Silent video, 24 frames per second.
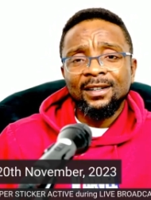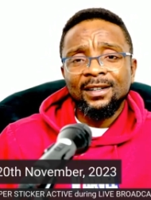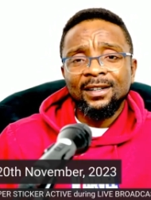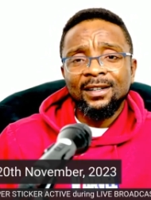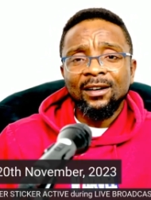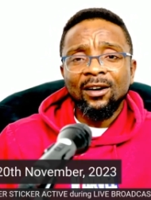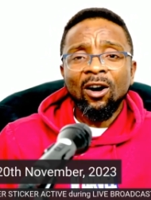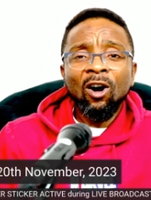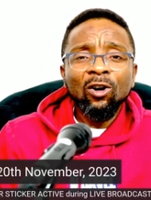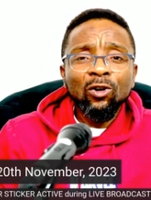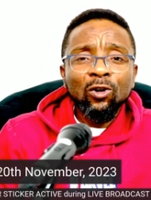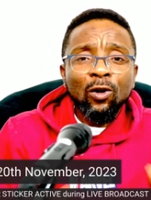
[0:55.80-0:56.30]

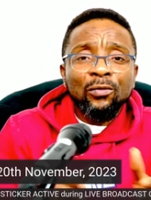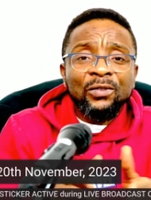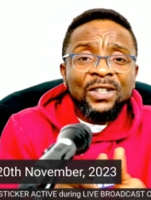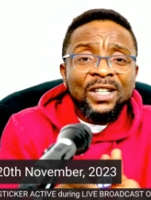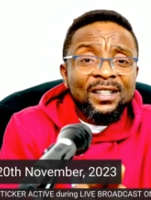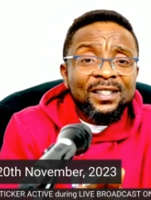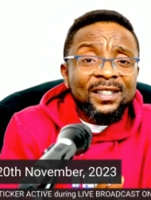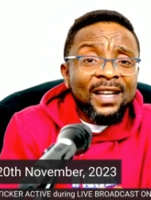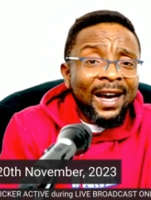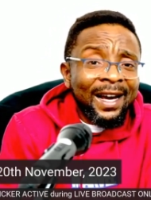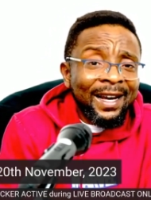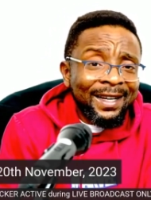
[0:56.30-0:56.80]
all of
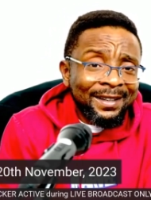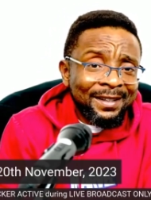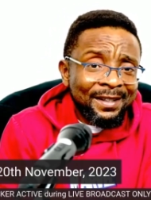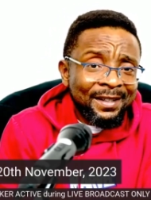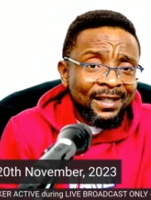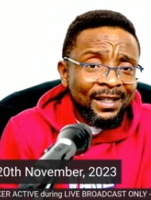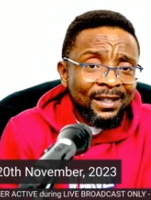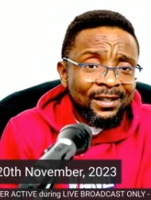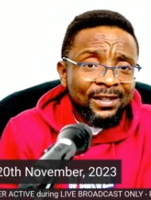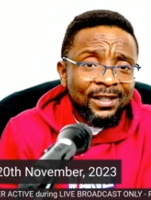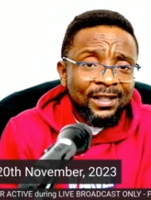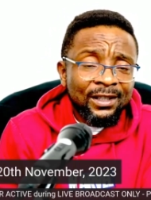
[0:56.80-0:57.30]
these are
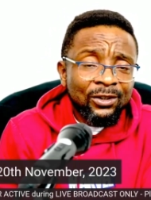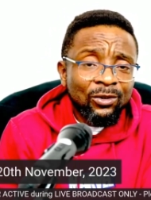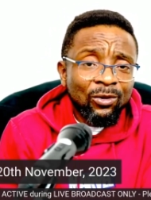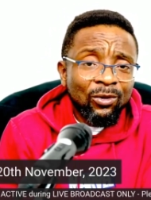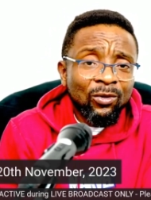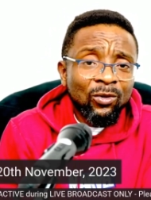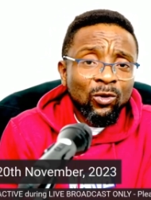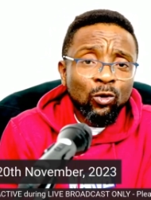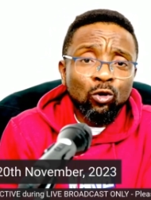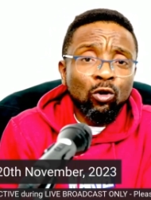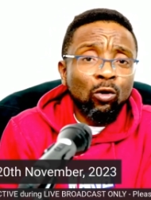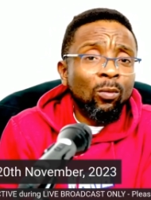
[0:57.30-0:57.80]
existing,
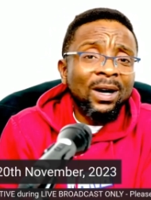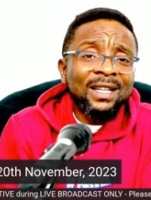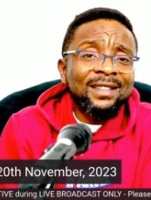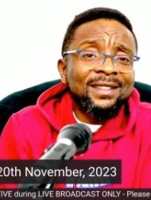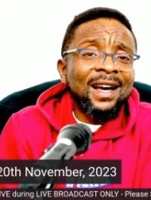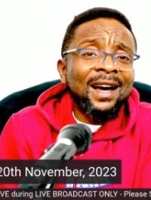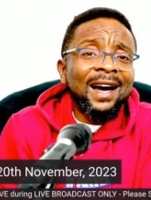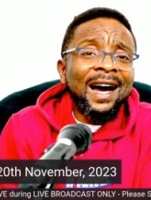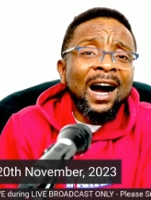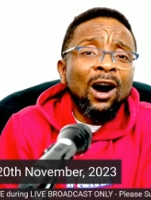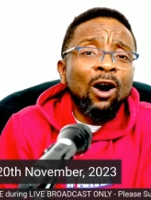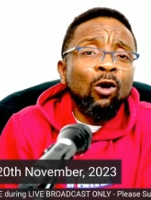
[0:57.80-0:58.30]
no matter
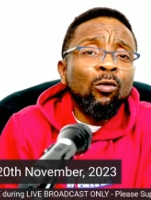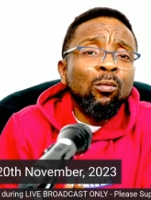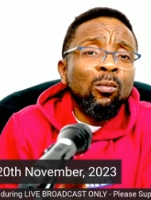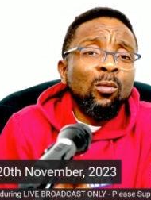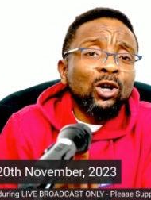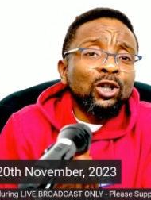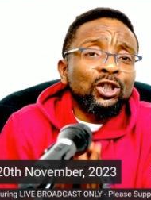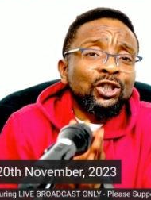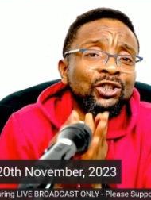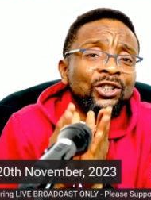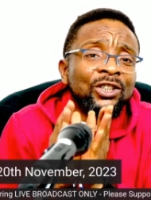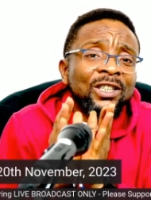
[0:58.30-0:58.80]
how
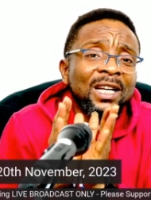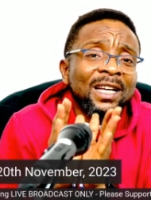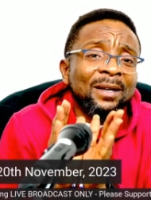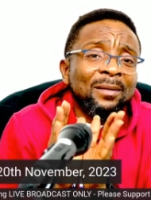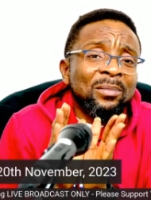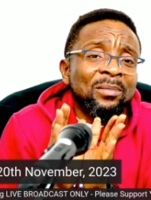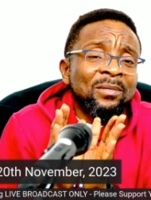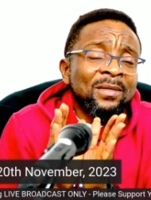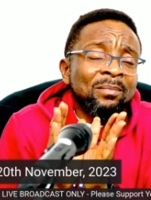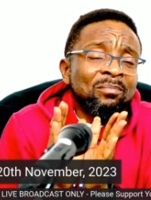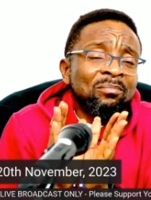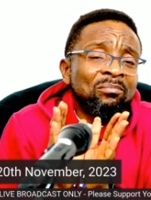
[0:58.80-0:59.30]
much they
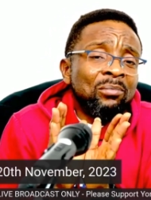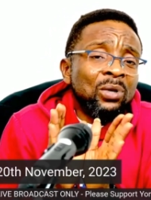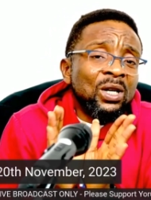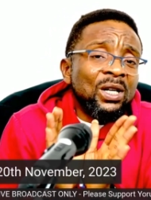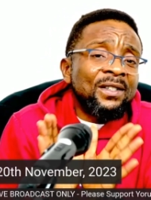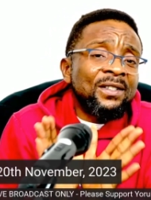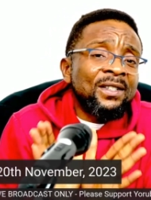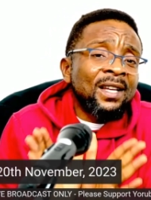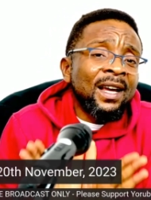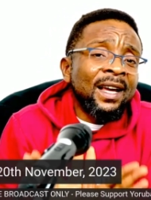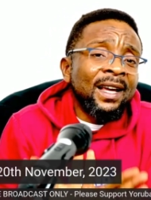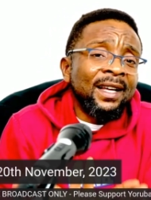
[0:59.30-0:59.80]

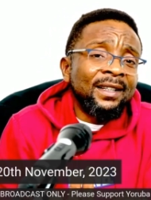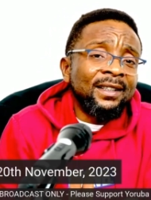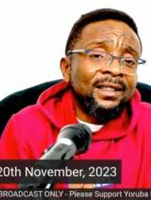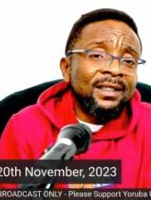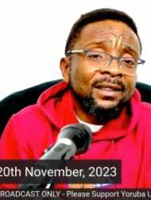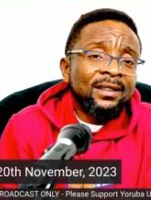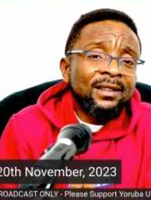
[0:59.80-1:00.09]
pretend.